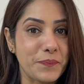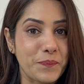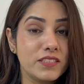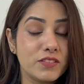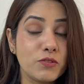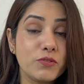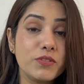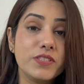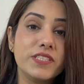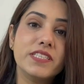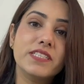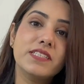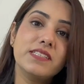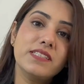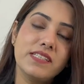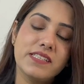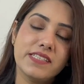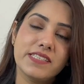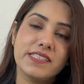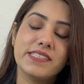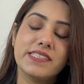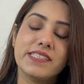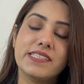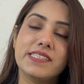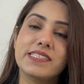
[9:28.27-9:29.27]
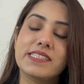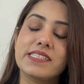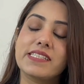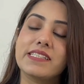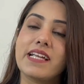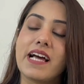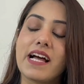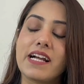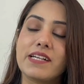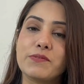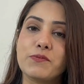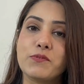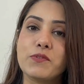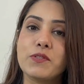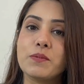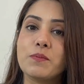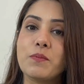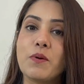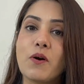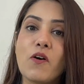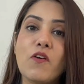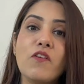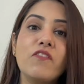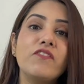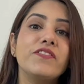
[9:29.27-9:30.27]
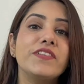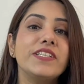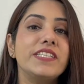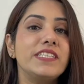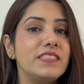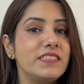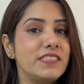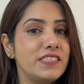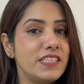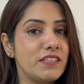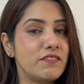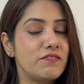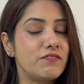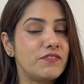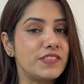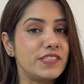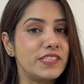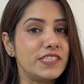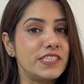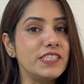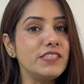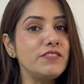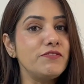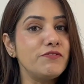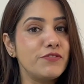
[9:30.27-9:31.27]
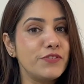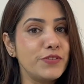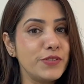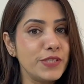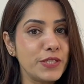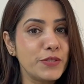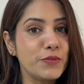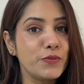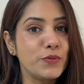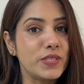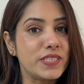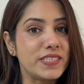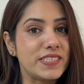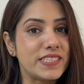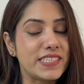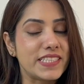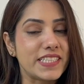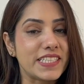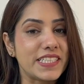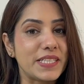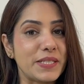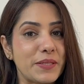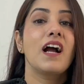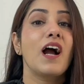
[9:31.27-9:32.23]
So yearly is an adverb of indefinite frequency.